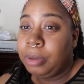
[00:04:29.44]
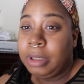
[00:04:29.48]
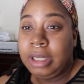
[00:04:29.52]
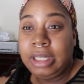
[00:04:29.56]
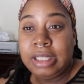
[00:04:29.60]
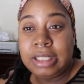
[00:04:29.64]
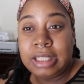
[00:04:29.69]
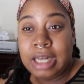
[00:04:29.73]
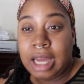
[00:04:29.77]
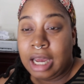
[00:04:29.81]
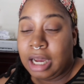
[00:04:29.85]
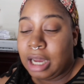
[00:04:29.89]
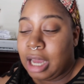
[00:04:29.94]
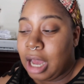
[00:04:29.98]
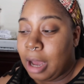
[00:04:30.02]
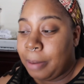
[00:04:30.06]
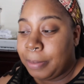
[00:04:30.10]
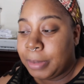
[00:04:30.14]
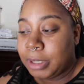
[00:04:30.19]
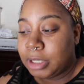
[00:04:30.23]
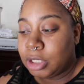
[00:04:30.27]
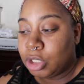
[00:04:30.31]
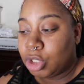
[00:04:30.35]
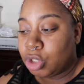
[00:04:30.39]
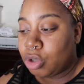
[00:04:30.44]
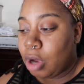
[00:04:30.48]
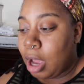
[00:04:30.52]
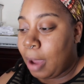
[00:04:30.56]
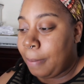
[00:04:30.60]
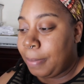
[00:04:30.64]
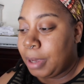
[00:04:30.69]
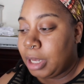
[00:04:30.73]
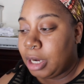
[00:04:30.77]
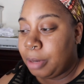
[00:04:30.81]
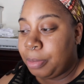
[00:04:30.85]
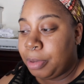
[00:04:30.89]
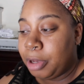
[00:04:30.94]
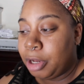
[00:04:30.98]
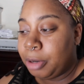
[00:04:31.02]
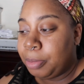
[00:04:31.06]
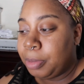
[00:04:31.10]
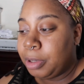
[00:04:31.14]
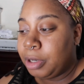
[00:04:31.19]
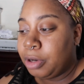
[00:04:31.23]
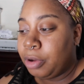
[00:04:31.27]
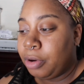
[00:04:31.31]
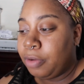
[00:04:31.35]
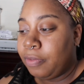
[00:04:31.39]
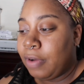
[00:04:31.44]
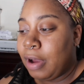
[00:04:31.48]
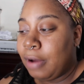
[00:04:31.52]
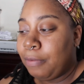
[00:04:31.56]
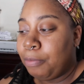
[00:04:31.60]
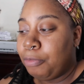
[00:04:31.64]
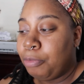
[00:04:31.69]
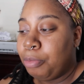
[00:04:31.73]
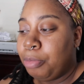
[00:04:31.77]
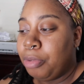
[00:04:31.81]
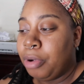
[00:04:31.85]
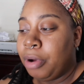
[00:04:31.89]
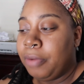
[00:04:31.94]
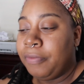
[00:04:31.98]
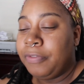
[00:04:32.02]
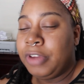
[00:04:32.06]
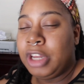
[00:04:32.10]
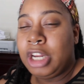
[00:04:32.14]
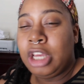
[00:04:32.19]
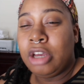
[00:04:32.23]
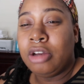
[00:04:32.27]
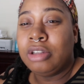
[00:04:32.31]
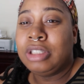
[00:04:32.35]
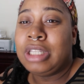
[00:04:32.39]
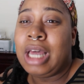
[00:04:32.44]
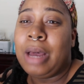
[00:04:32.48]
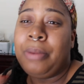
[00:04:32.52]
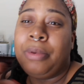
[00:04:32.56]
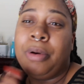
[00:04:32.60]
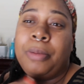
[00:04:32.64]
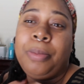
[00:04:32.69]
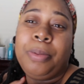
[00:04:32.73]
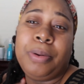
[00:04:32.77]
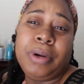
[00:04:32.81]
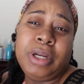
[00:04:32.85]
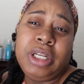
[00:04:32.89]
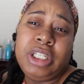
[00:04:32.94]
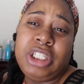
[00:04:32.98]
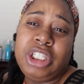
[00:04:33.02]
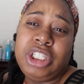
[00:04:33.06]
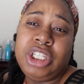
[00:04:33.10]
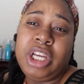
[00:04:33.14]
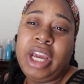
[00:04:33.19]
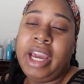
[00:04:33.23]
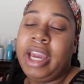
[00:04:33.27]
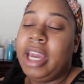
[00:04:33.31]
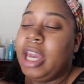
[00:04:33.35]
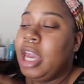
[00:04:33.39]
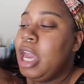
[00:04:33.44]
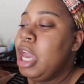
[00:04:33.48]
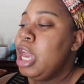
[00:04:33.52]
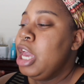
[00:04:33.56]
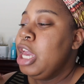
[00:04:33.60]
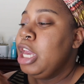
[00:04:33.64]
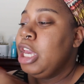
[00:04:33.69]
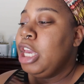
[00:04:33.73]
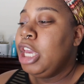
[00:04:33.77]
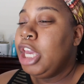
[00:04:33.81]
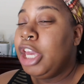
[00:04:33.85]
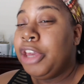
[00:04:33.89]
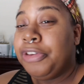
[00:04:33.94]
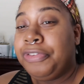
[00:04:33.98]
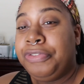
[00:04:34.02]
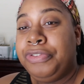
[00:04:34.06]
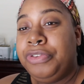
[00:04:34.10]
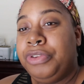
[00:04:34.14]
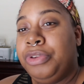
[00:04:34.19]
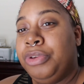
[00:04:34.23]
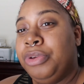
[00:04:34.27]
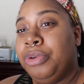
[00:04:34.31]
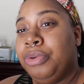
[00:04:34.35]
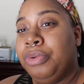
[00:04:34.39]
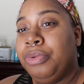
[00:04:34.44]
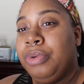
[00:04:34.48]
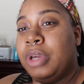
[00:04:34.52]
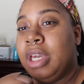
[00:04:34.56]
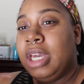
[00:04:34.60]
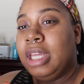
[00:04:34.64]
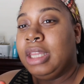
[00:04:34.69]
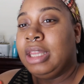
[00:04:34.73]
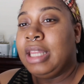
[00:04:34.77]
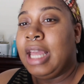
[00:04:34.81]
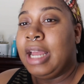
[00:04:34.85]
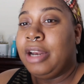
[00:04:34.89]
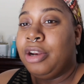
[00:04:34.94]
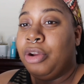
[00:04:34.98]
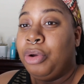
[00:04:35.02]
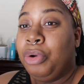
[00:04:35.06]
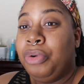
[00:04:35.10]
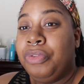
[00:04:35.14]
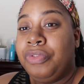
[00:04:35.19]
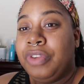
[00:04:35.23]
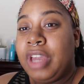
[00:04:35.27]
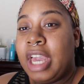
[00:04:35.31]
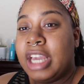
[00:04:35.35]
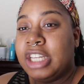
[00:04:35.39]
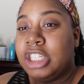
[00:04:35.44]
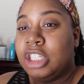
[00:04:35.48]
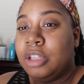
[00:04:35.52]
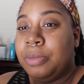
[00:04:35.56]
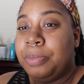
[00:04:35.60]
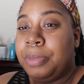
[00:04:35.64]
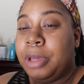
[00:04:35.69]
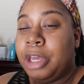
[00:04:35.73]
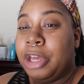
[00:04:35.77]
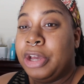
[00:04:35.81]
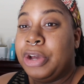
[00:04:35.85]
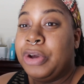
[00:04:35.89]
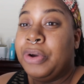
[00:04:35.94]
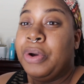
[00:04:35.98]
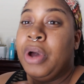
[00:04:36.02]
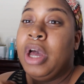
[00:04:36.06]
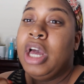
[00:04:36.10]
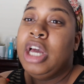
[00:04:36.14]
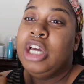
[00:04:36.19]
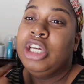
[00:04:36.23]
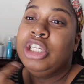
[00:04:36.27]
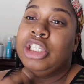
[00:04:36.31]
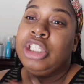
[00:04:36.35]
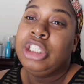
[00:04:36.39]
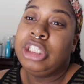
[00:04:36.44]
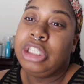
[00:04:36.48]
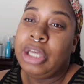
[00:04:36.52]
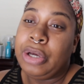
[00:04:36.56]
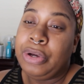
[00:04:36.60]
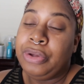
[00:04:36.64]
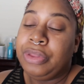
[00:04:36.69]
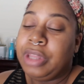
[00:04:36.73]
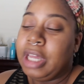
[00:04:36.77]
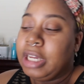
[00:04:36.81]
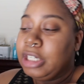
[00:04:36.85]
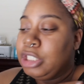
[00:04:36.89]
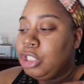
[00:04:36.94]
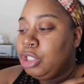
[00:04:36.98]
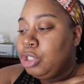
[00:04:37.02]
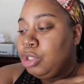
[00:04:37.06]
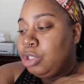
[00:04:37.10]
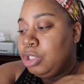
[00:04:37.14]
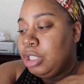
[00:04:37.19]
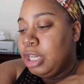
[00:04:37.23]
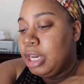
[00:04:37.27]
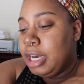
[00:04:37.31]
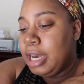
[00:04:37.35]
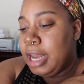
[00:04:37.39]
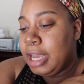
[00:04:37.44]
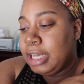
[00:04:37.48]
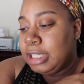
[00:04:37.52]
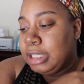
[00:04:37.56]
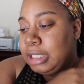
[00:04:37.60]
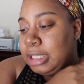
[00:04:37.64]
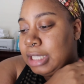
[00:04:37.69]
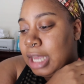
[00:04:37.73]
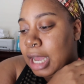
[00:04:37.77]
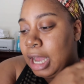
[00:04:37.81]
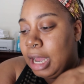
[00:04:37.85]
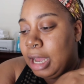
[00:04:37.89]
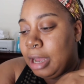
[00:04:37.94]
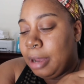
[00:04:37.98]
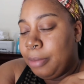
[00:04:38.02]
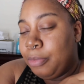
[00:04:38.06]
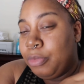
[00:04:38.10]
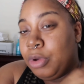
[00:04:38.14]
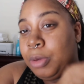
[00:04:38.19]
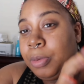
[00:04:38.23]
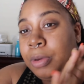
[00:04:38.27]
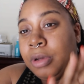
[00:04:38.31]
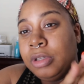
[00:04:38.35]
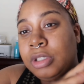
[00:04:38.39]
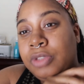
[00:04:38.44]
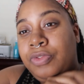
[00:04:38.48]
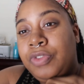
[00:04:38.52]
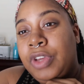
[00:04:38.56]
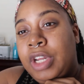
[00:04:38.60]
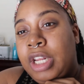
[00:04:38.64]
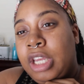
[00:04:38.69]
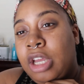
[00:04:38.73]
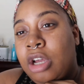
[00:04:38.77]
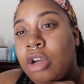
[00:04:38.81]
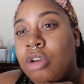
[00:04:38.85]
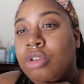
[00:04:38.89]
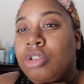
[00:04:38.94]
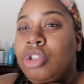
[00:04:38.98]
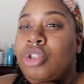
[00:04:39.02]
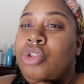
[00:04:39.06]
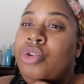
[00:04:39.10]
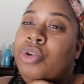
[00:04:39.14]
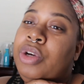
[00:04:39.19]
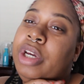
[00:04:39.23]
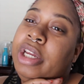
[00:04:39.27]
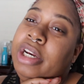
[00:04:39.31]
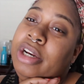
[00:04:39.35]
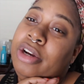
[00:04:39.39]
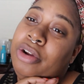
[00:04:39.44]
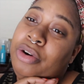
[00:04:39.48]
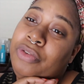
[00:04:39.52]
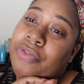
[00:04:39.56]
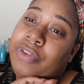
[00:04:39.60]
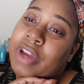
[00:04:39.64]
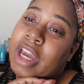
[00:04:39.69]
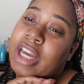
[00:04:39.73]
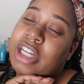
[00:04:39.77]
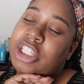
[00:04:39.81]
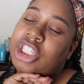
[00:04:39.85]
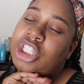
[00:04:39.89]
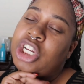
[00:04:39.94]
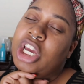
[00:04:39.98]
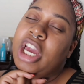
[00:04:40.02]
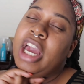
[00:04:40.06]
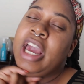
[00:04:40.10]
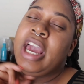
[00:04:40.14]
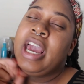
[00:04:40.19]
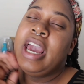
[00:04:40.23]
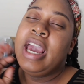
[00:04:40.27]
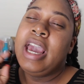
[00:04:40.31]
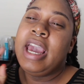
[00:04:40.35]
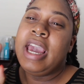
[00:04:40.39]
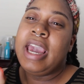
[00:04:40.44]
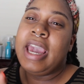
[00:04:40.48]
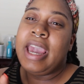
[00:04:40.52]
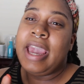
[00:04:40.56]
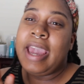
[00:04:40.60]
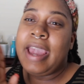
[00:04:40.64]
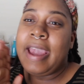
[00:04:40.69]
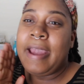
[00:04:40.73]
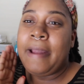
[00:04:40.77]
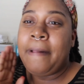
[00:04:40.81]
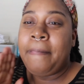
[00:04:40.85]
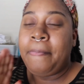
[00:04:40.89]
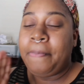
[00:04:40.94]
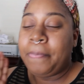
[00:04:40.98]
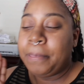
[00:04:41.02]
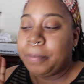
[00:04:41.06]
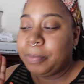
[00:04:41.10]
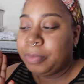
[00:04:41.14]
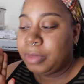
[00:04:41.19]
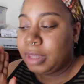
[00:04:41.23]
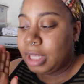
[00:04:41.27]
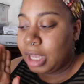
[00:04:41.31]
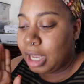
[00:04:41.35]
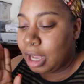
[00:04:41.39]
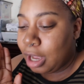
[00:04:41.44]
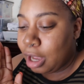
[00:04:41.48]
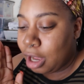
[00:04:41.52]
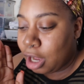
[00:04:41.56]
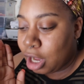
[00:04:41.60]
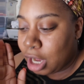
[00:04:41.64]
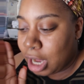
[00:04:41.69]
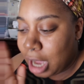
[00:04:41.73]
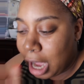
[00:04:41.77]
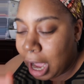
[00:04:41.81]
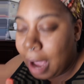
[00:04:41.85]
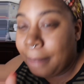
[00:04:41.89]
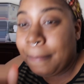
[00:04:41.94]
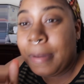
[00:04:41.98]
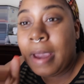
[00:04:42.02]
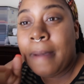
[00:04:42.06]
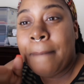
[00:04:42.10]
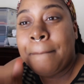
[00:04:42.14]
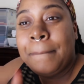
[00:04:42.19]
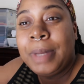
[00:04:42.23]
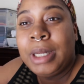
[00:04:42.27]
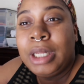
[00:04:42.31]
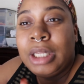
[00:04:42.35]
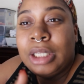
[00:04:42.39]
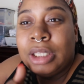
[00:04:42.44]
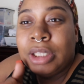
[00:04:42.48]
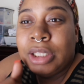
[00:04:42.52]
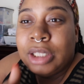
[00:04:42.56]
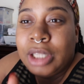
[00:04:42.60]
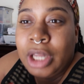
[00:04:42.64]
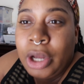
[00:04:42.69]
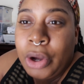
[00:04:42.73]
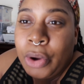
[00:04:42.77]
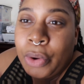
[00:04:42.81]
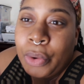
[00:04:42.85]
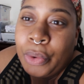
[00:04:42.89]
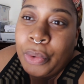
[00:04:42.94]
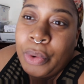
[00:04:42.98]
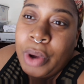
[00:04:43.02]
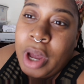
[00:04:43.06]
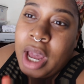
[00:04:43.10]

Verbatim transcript: Please like, comment, subscribe, hit the bell to be notified for more videos. I would appreciate if you hit that notification bell so that the next time we post videos, you'll get notification. And comment below.